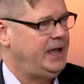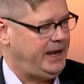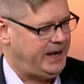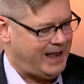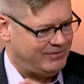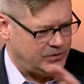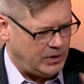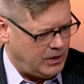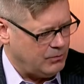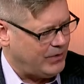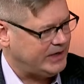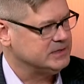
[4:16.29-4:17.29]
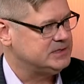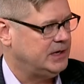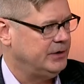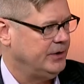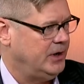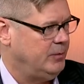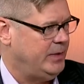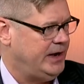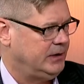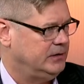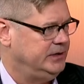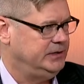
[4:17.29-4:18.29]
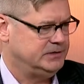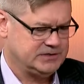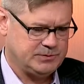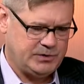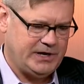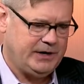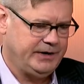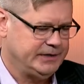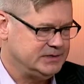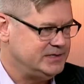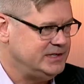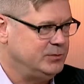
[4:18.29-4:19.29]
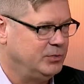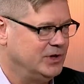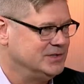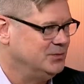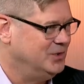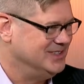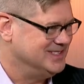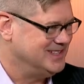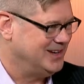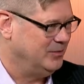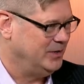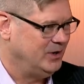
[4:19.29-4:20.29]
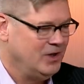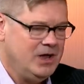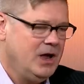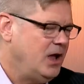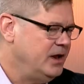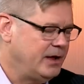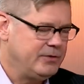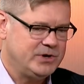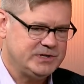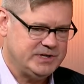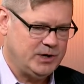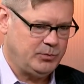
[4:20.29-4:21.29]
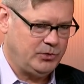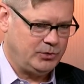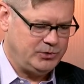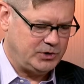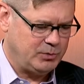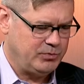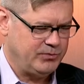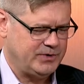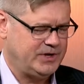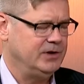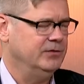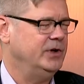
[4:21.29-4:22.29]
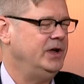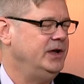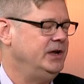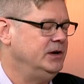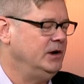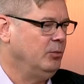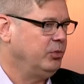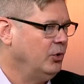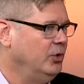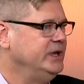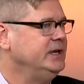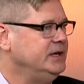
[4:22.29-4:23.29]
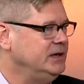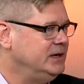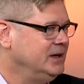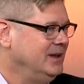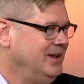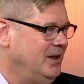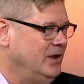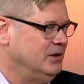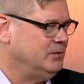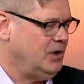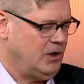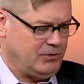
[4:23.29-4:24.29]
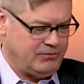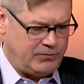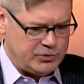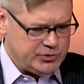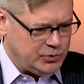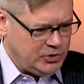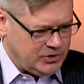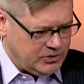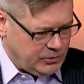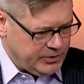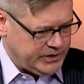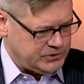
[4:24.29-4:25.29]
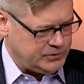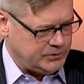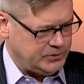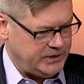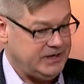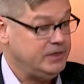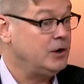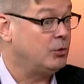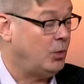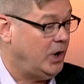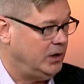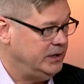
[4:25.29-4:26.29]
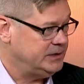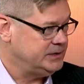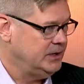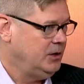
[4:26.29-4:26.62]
and have it reconciled automatically. The supplier gets D plus one settlement. Another example, you can give a employee a, a, virtual credential in their wallet